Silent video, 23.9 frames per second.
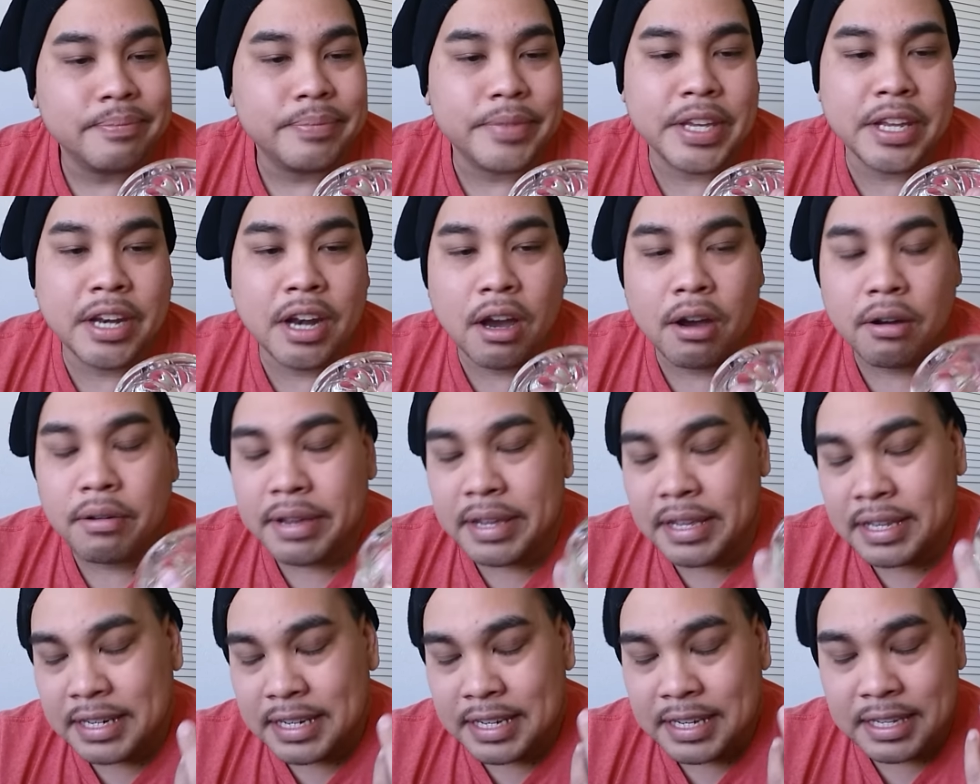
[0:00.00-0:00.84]
you know,
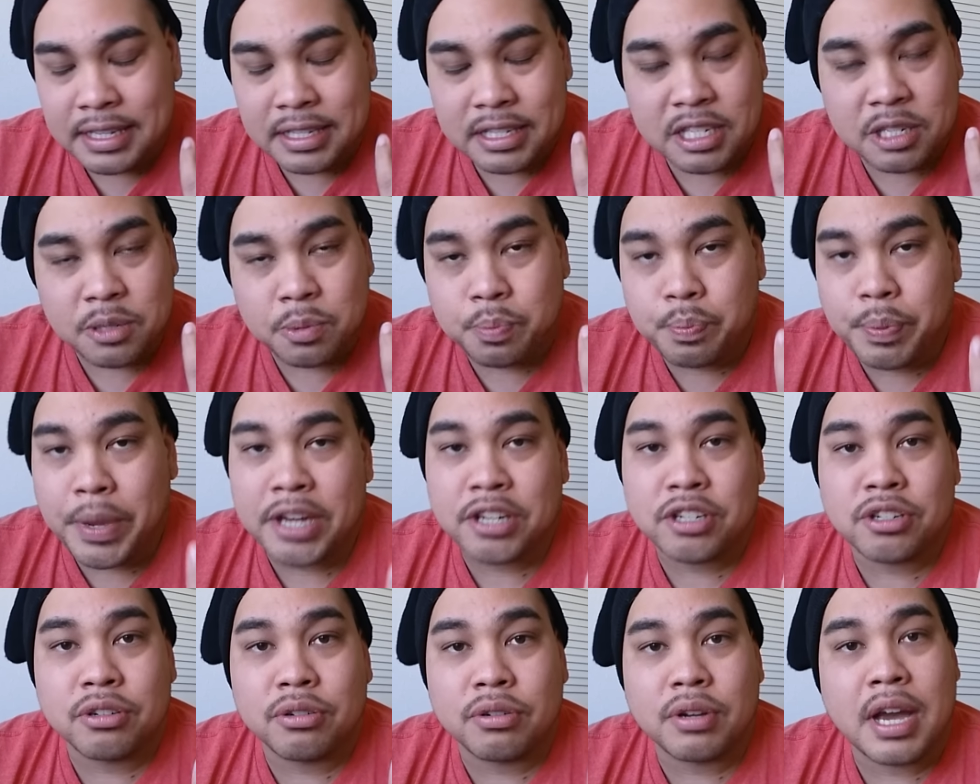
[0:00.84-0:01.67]
any
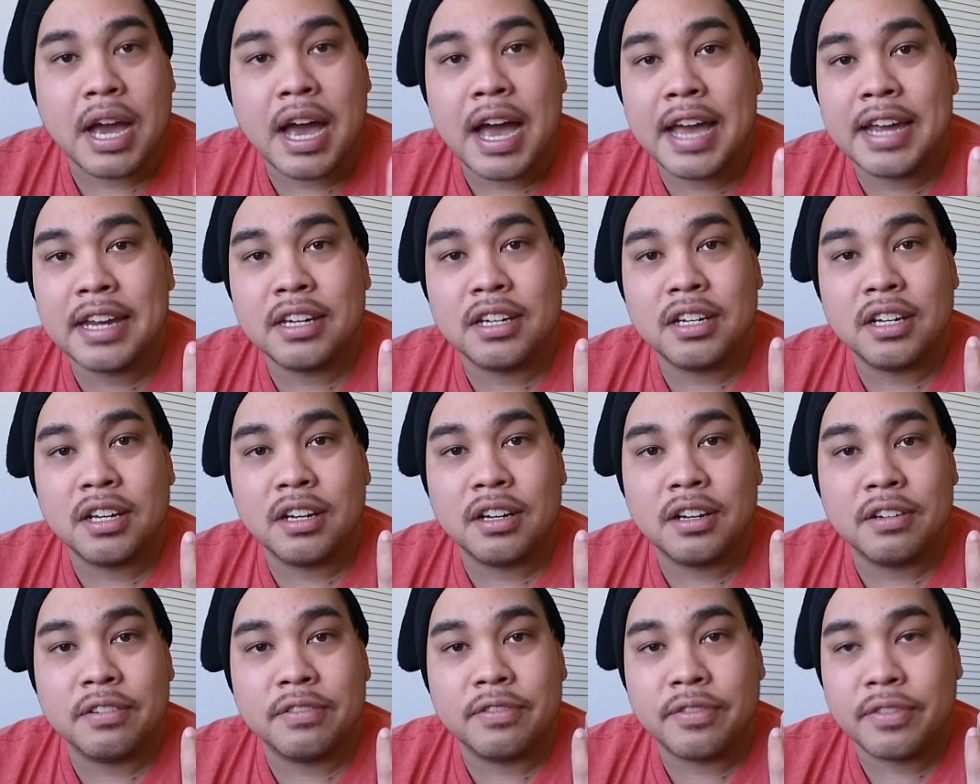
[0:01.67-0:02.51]
special kind
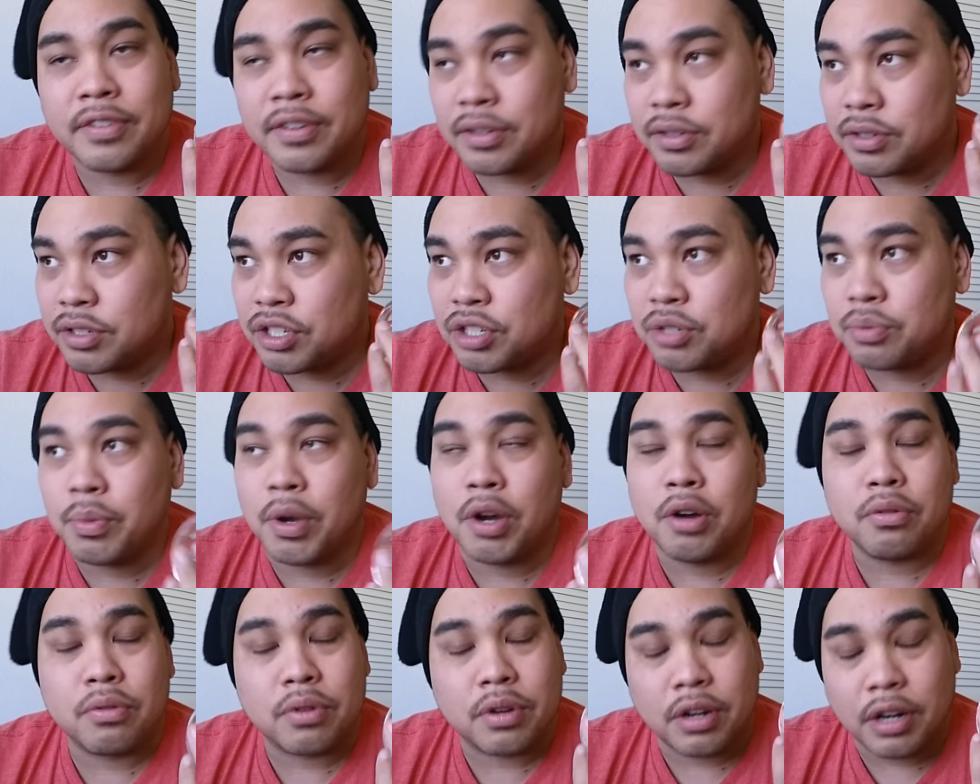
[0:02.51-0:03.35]
of
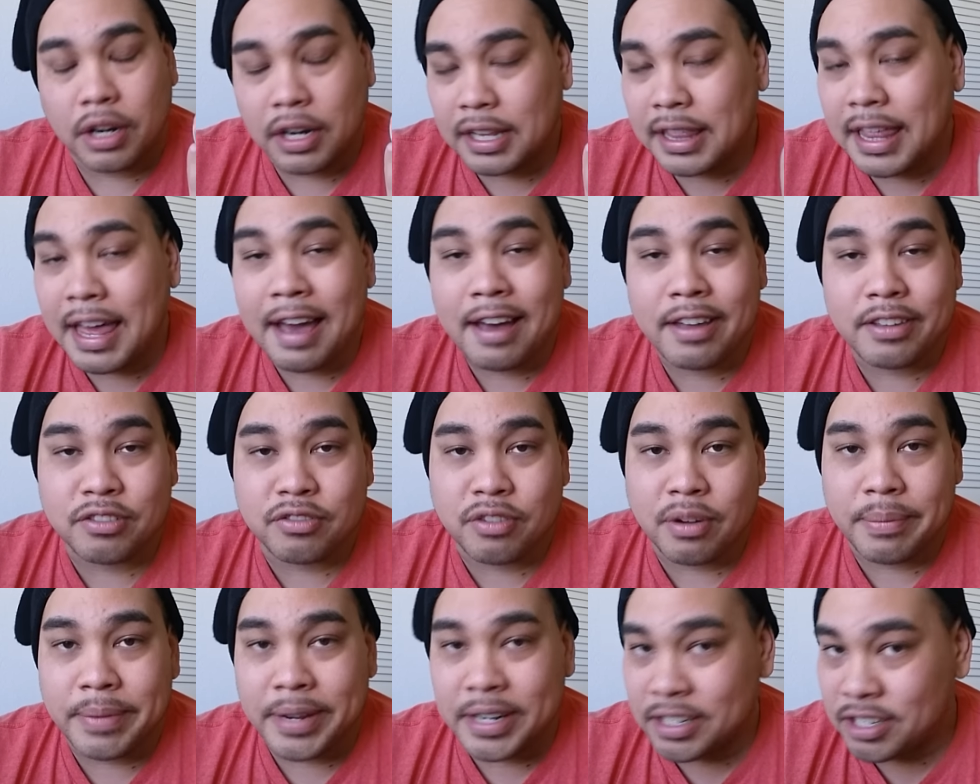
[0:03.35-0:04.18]
smoke or clouds
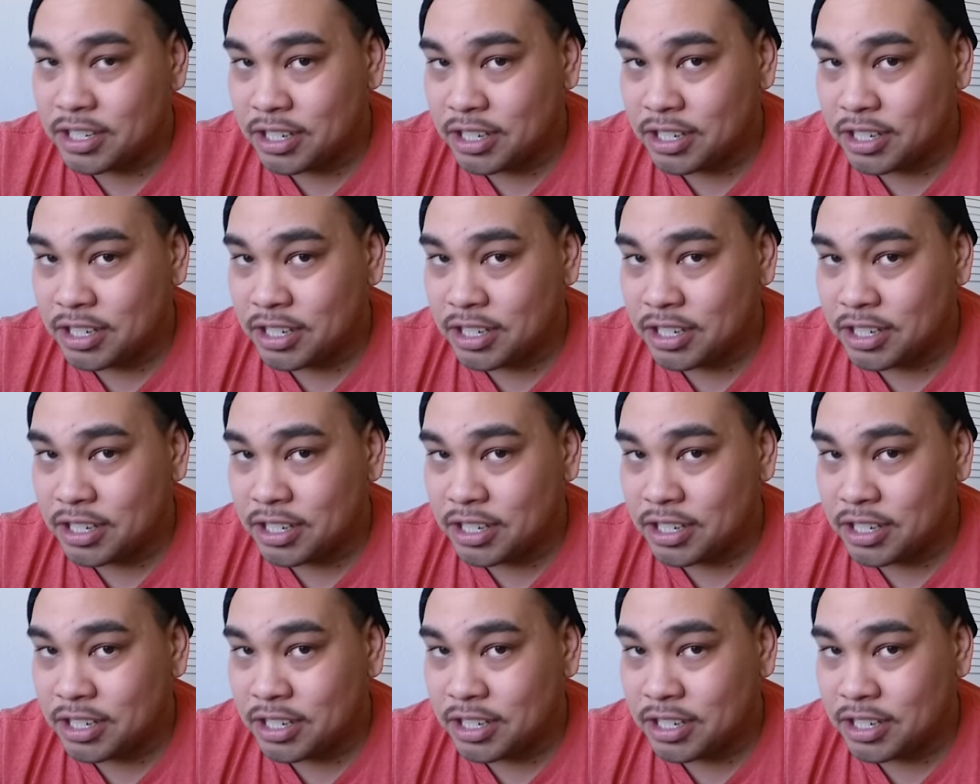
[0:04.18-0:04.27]
from it.